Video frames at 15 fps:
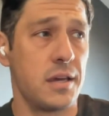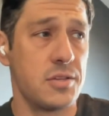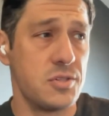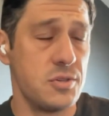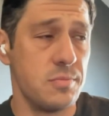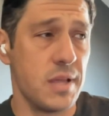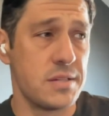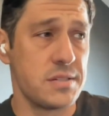
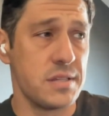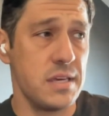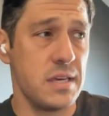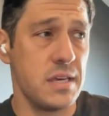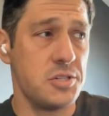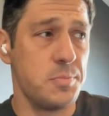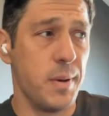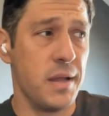consume less
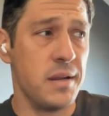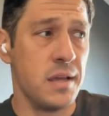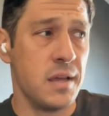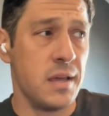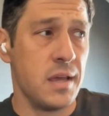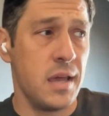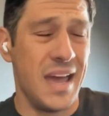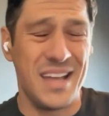leakage. But
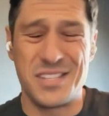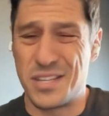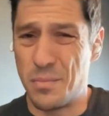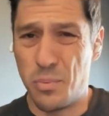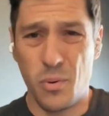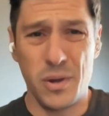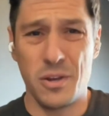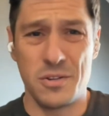at
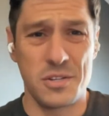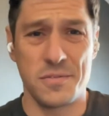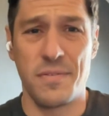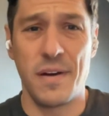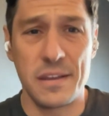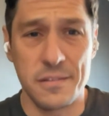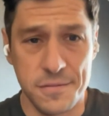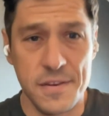some point you're just
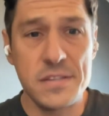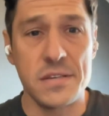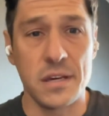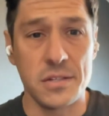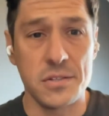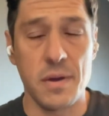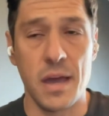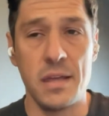fighting
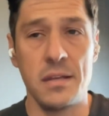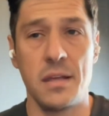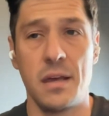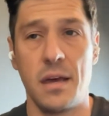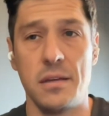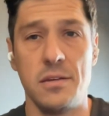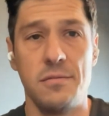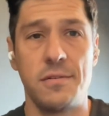physics, right?
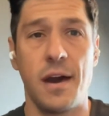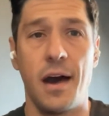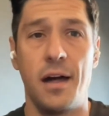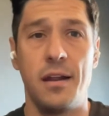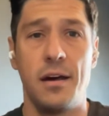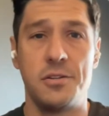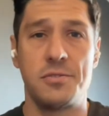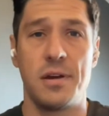You've
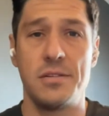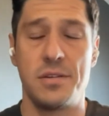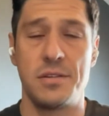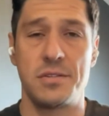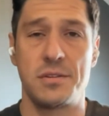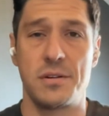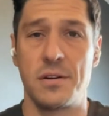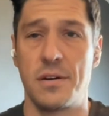got a
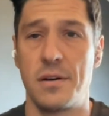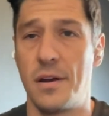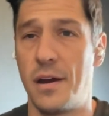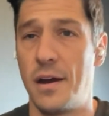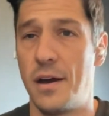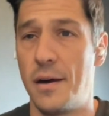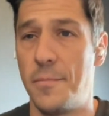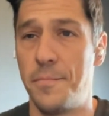transistor,
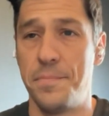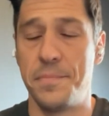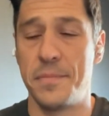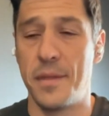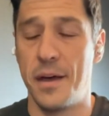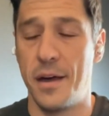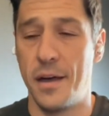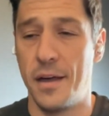
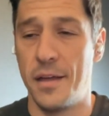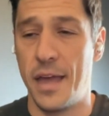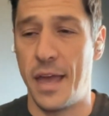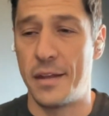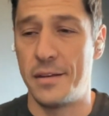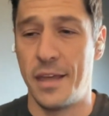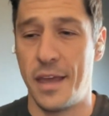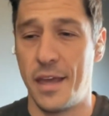
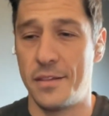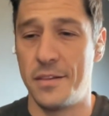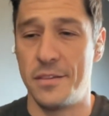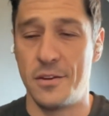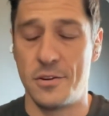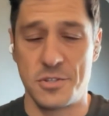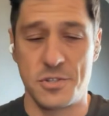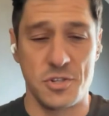and
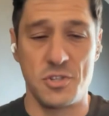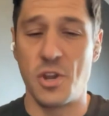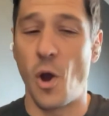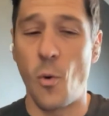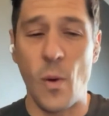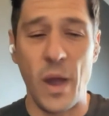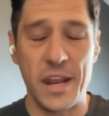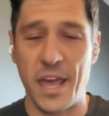there's just
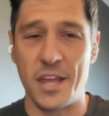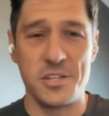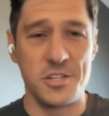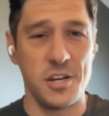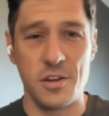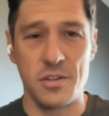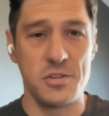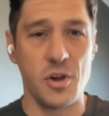no way to
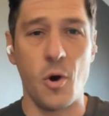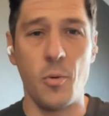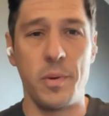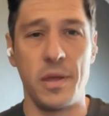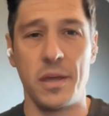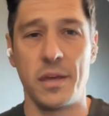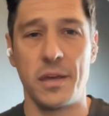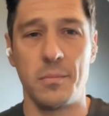engineer the
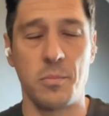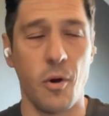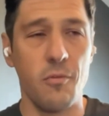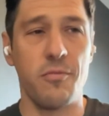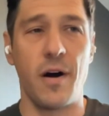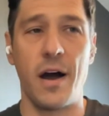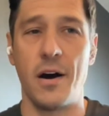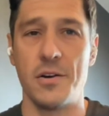doping
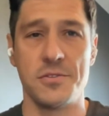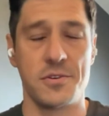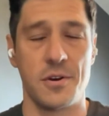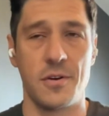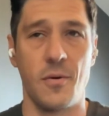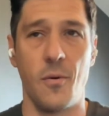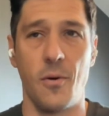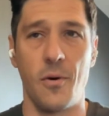profiles
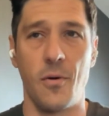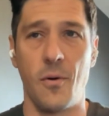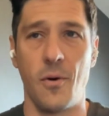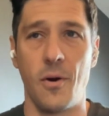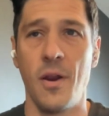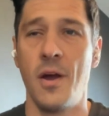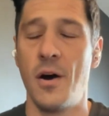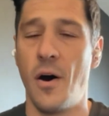
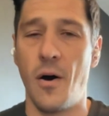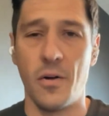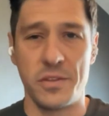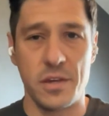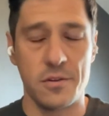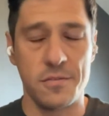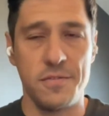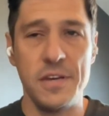or all
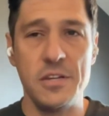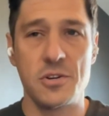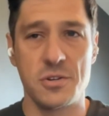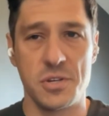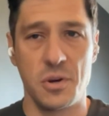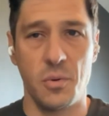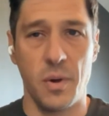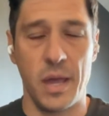the other
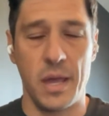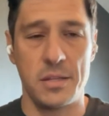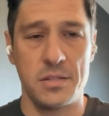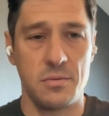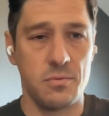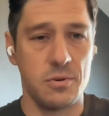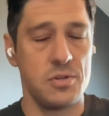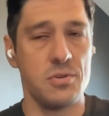features in a way
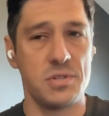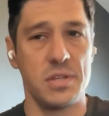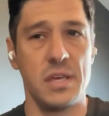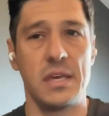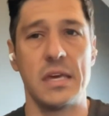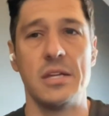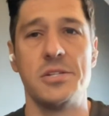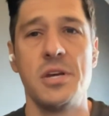to reduce
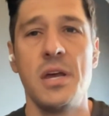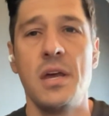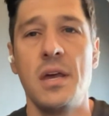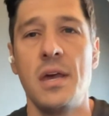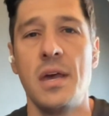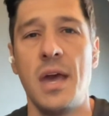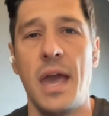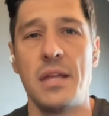leakage.
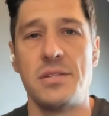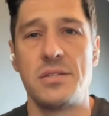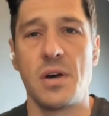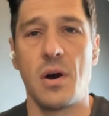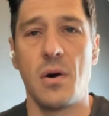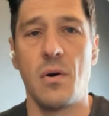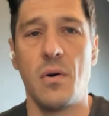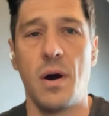And
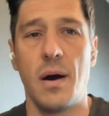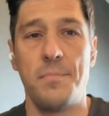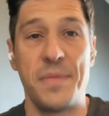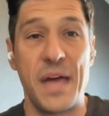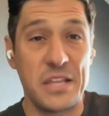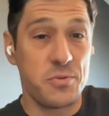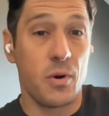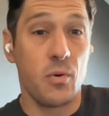so
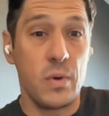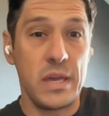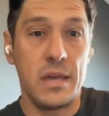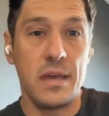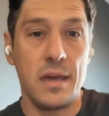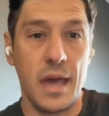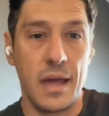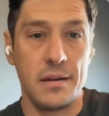that's where
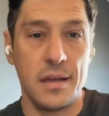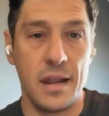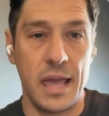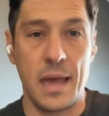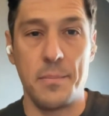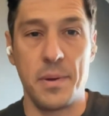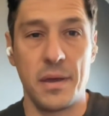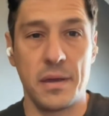we at
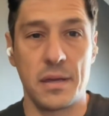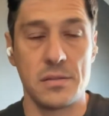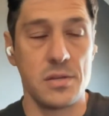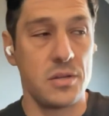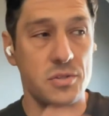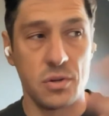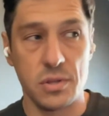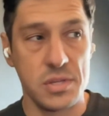Ambiq
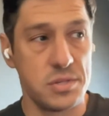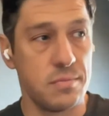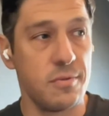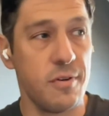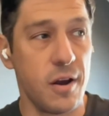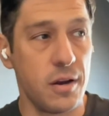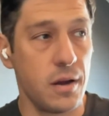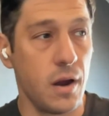and certainly some
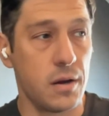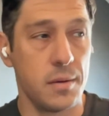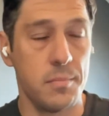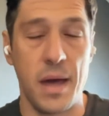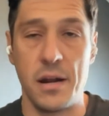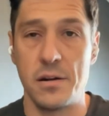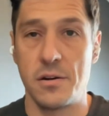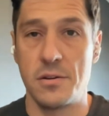of our
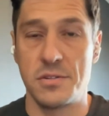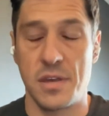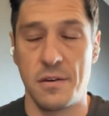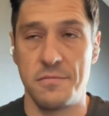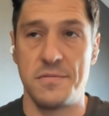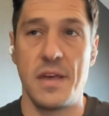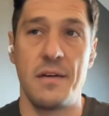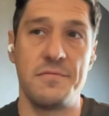competitors
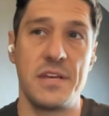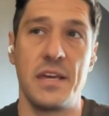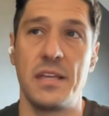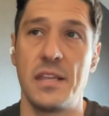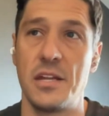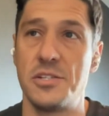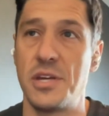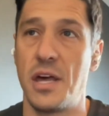have
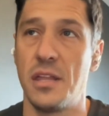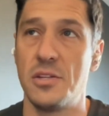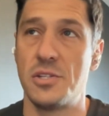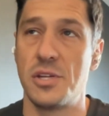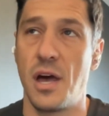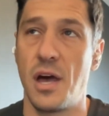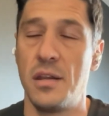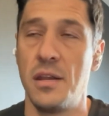taken that
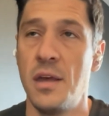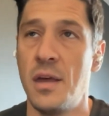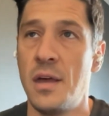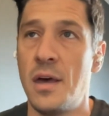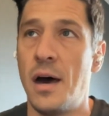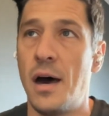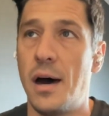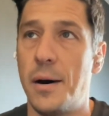challenge on.
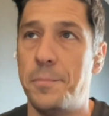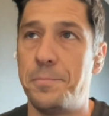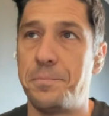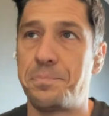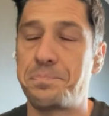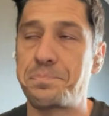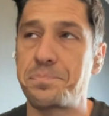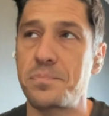
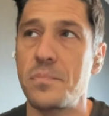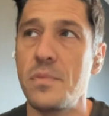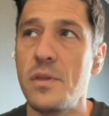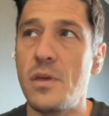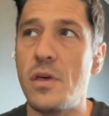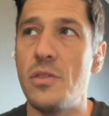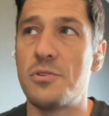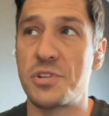
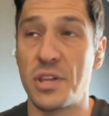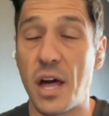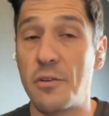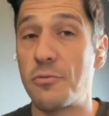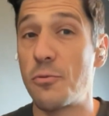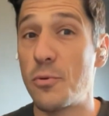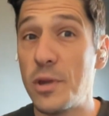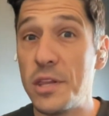There's a lot
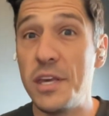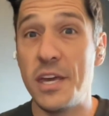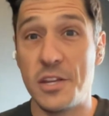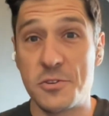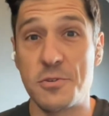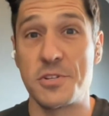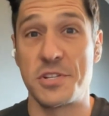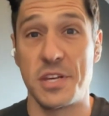of really
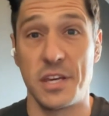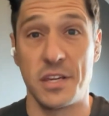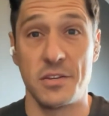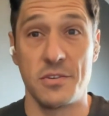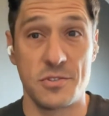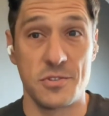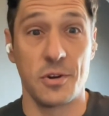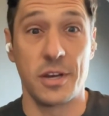
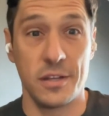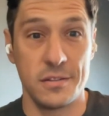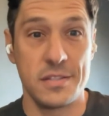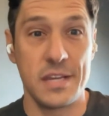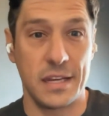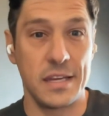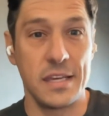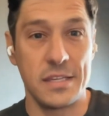interesting circuit
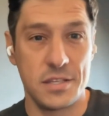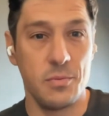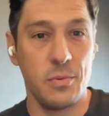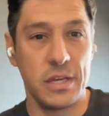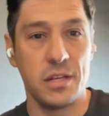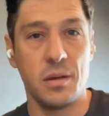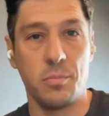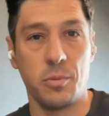techniques that
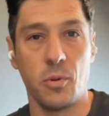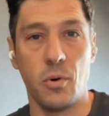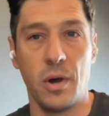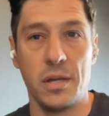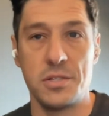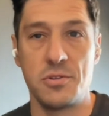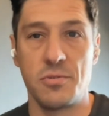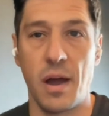we can
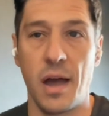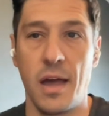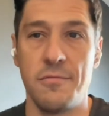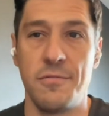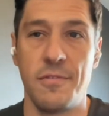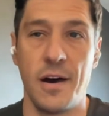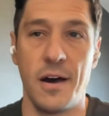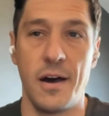deploy to
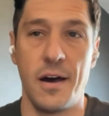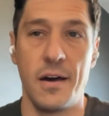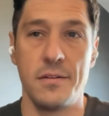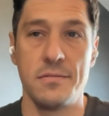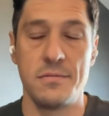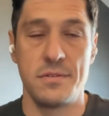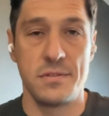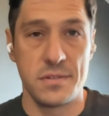drive
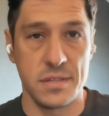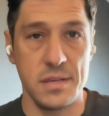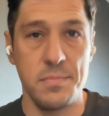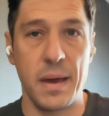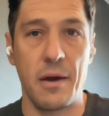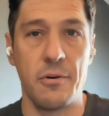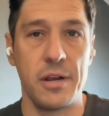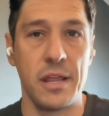
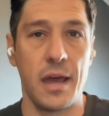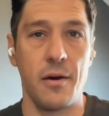sleep power